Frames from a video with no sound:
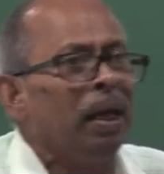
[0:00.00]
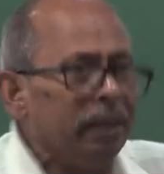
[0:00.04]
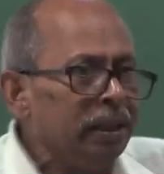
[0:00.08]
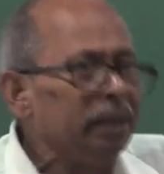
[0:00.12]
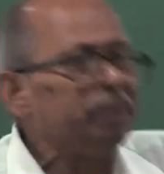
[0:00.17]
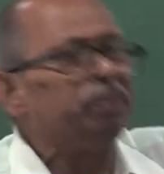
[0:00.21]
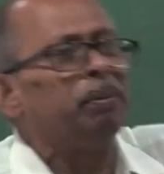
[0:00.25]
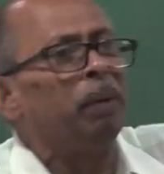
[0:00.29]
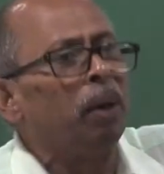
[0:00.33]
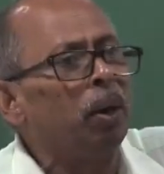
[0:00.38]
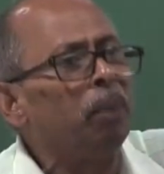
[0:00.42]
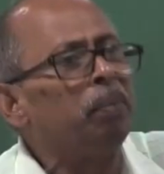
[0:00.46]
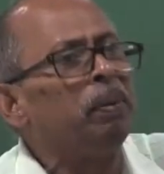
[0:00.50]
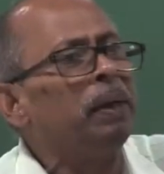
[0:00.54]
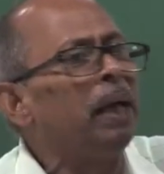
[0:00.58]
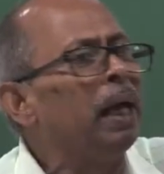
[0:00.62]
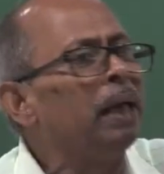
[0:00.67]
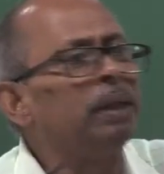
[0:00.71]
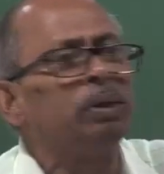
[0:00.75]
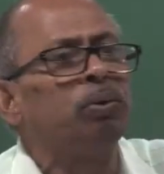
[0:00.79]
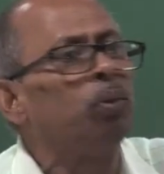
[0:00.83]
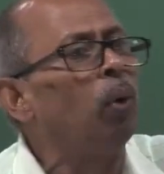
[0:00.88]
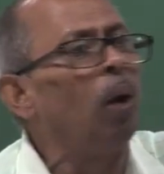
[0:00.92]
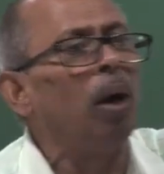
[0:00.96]
This may not be
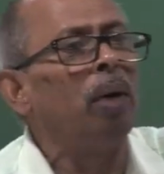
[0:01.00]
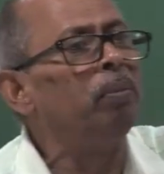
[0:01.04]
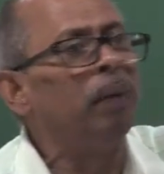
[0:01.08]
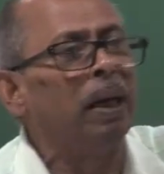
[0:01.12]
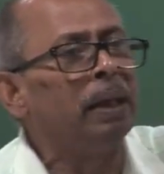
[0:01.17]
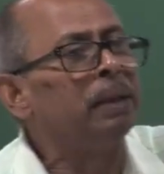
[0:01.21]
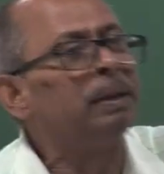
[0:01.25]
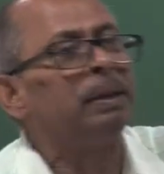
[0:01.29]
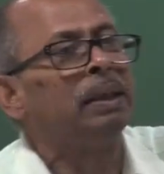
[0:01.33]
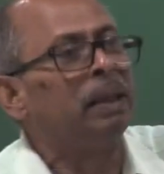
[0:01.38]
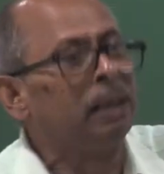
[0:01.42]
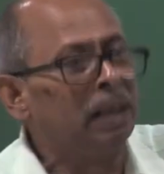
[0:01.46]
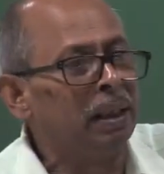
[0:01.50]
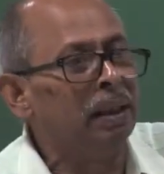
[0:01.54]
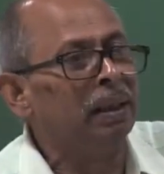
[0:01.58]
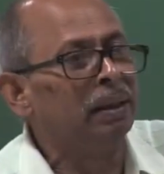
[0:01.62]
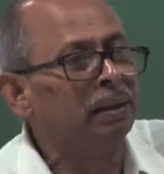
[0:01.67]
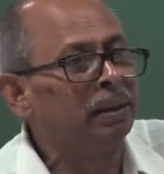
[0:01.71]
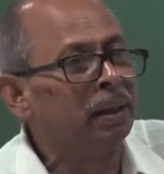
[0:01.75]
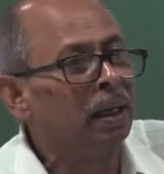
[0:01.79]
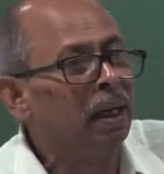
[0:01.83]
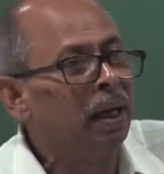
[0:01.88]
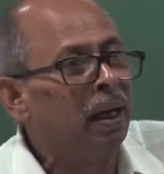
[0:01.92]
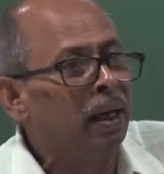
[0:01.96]
as warm as it
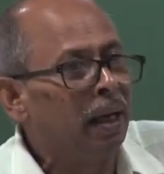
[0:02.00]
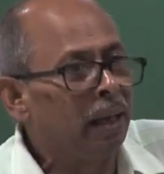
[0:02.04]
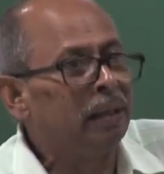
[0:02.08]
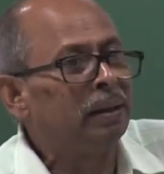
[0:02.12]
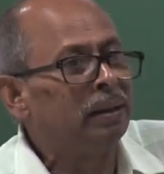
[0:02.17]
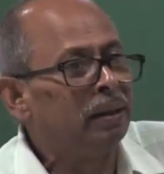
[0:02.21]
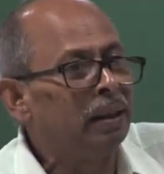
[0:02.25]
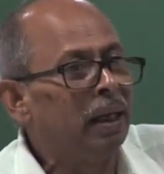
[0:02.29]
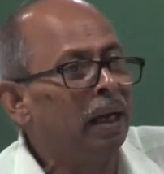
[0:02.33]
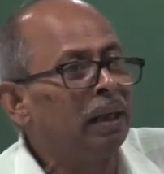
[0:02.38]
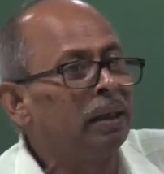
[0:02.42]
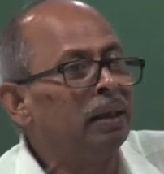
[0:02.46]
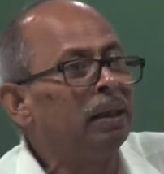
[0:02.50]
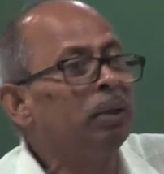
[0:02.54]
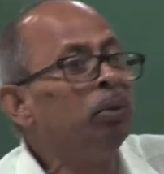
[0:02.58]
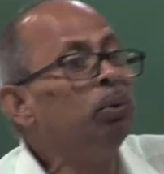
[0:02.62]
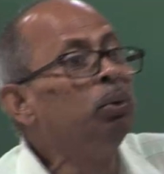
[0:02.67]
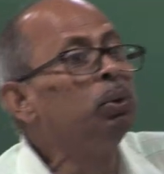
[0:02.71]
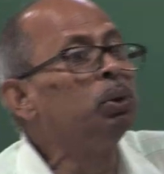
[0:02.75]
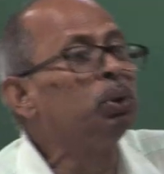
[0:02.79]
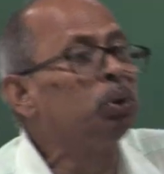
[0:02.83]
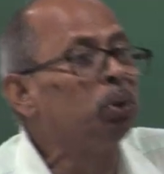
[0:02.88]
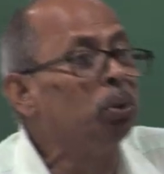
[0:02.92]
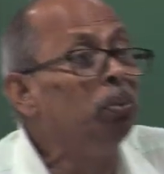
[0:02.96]
is it
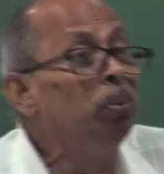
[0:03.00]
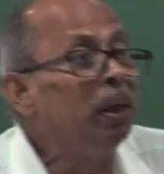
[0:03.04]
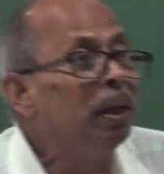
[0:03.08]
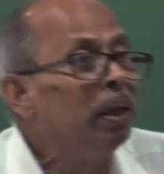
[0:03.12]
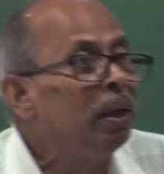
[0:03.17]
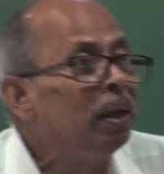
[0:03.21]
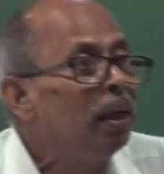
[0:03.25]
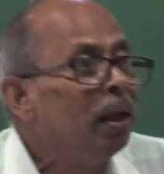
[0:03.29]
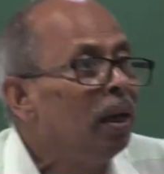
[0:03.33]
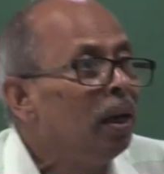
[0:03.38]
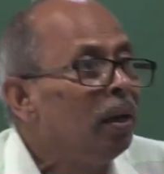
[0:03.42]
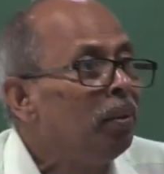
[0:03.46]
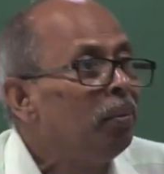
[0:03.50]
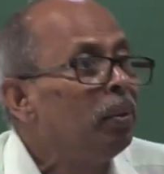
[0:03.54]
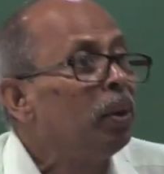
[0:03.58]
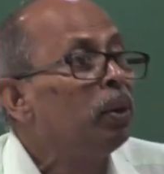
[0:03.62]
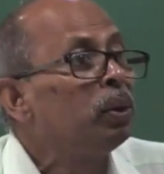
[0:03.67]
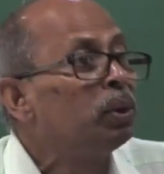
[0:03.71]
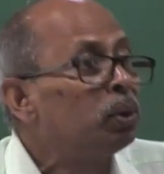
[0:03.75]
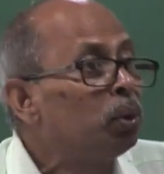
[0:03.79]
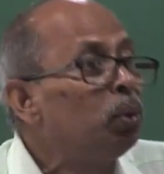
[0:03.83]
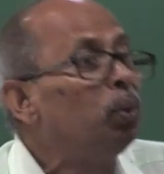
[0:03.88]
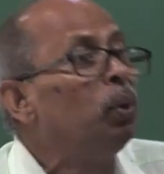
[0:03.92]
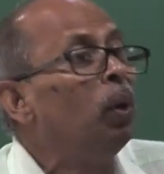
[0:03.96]
used to be,
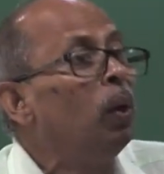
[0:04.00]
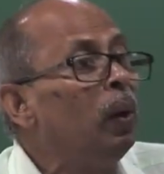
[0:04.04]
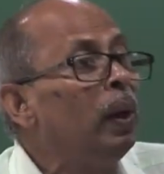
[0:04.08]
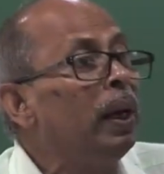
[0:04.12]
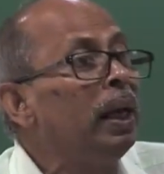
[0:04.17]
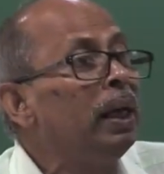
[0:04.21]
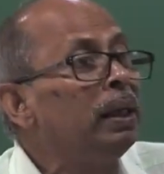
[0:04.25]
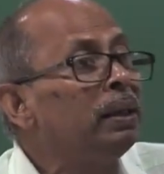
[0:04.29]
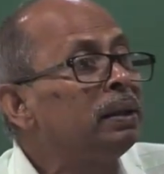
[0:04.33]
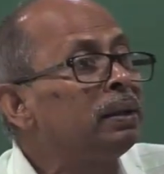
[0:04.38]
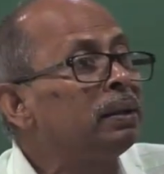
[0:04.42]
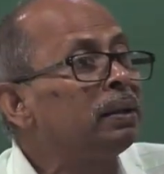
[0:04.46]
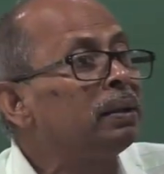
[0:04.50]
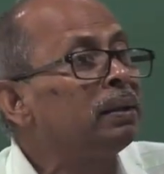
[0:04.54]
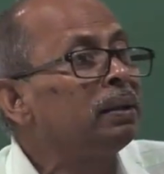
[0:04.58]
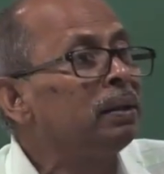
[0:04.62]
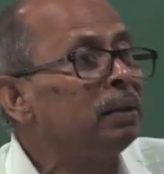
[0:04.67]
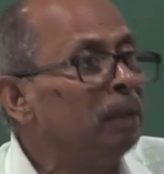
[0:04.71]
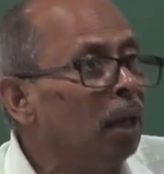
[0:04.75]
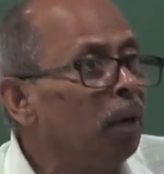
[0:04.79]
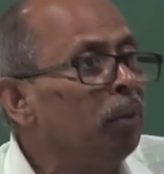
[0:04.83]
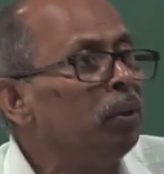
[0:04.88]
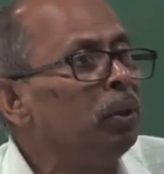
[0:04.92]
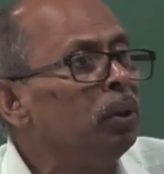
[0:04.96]
because good old days,
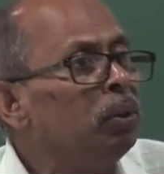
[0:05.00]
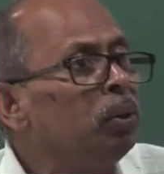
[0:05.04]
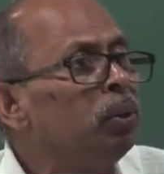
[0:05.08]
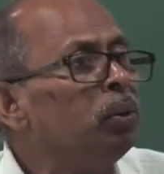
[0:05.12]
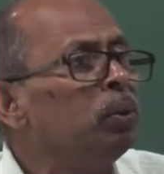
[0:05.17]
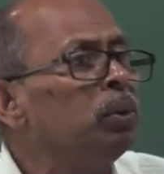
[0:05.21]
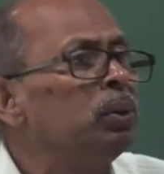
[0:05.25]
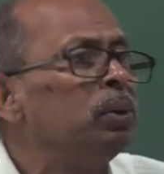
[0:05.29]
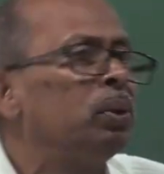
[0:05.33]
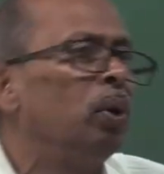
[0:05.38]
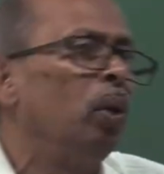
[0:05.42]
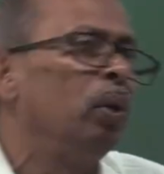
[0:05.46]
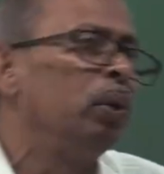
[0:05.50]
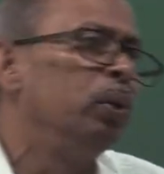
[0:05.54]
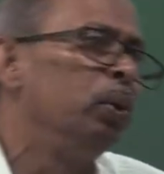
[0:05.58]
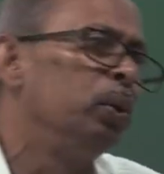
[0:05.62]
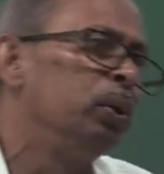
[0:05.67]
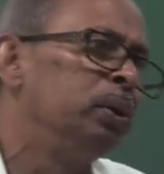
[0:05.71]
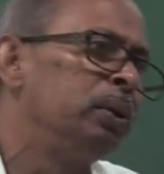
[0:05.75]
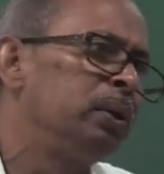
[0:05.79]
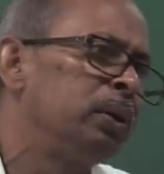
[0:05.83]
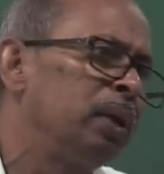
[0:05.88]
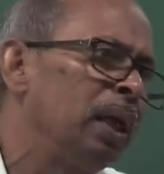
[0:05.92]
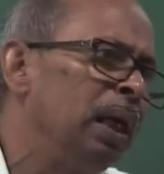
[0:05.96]
now you use all
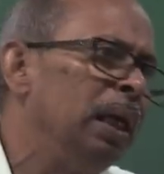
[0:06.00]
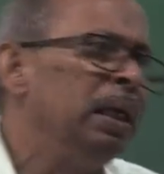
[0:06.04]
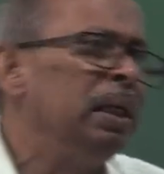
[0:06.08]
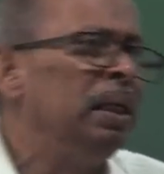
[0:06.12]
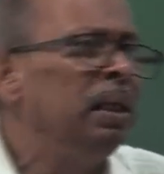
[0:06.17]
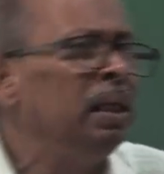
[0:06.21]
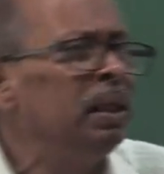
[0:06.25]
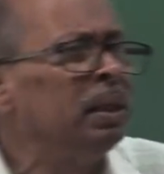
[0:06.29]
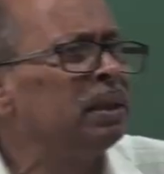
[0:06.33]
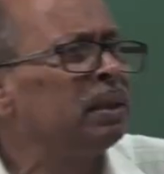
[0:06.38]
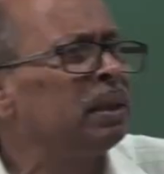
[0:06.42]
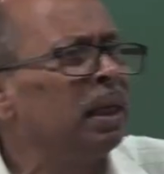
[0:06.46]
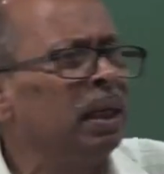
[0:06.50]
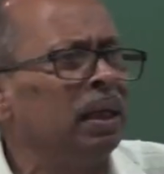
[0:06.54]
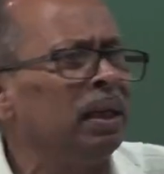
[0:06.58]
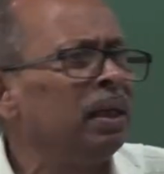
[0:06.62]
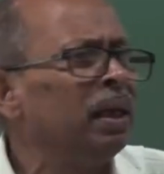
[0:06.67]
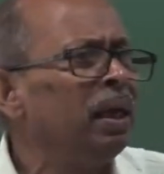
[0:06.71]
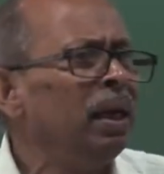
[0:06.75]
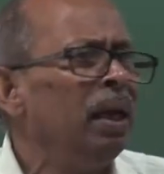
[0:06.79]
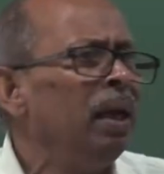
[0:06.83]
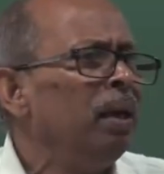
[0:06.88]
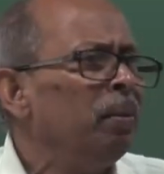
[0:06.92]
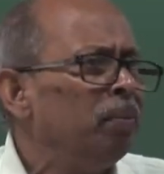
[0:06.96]
those LEDs and
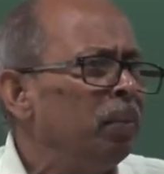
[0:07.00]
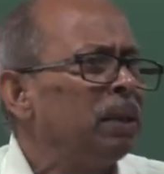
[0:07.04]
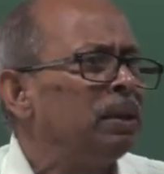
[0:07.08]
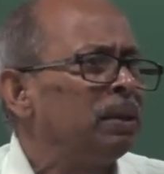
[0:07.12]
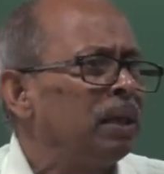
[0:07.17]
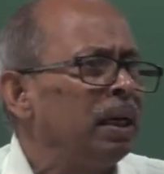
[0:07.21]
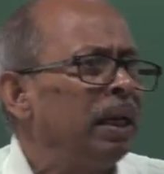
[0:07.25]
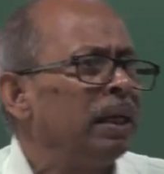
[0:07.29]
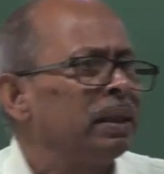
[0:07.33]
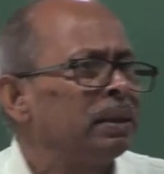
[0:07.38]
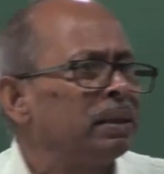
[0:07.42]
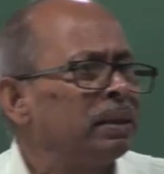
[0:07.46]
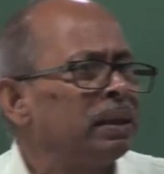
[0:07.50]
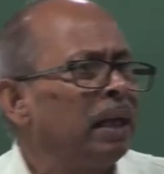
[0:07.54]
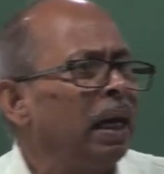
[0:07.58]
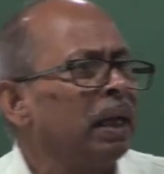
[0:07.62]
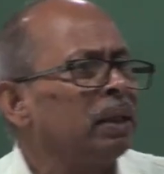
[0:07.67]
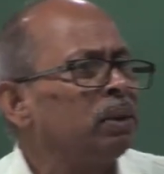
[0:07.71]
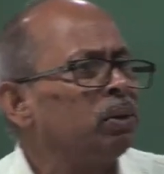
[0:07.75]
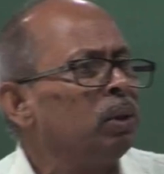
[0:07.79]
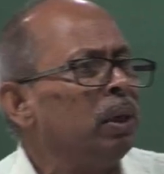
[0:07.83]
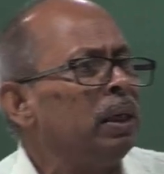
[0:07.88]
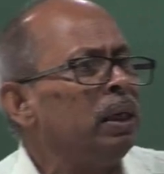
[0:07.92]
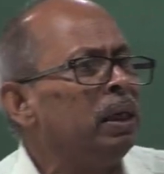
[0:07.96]
much less
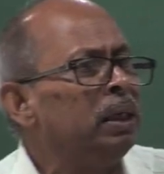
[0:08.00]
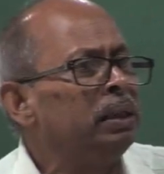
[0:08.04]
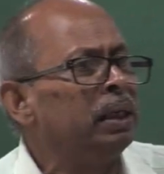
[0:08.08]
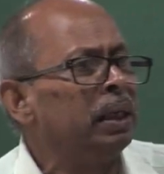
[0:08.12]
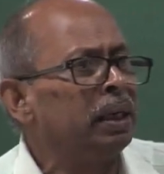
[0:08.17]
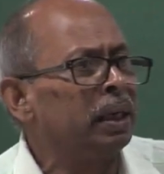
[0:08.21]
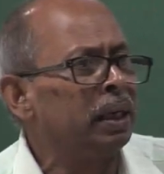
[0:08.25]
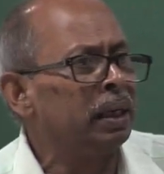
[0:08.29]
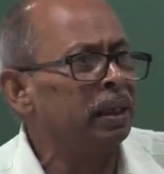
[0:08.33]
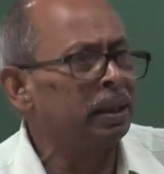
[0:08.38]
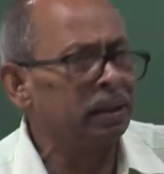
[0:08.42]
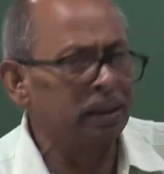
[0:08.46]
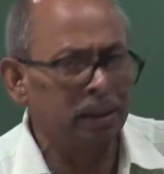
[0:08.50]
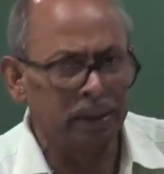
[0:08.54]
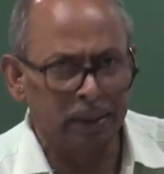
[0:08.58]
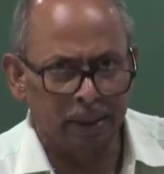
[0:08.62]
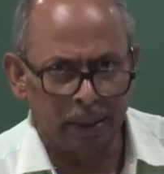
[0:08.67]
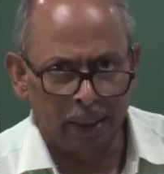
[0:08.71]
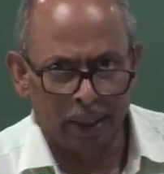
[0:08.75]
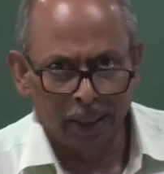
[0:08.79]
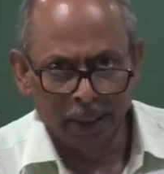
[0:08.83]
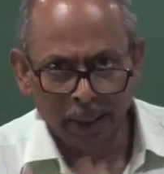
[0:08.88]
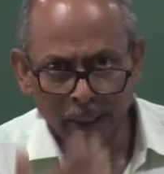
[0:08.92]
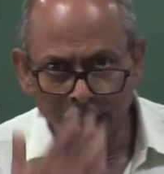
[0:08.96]
actually heat generation
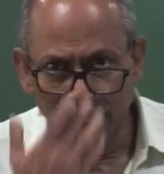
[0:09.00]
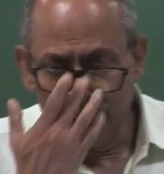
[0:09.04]
there.